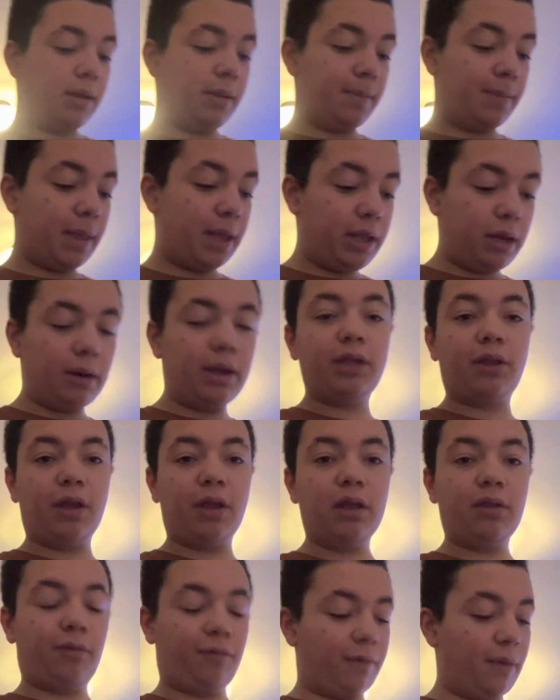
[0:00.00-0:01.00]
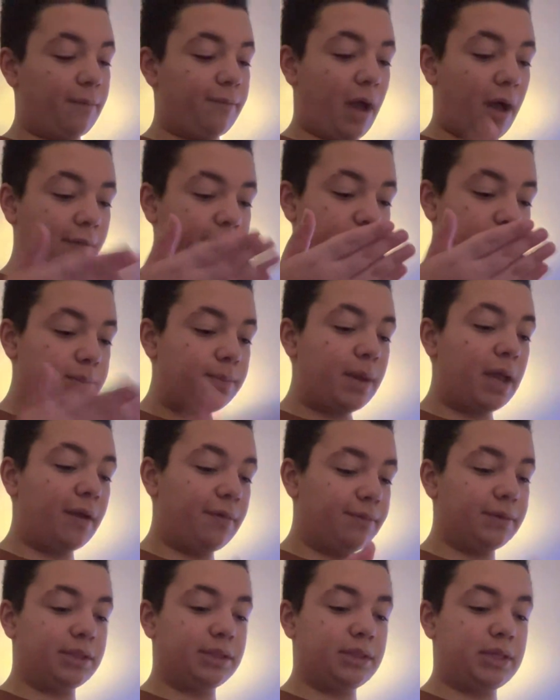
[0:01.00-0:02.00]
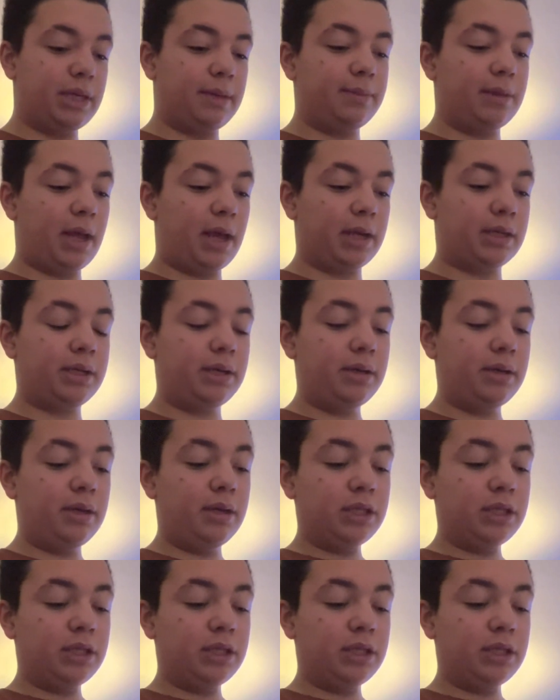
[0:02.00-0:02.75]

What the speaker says: And, you know, it's from Valve. It's made from the Steam Deck.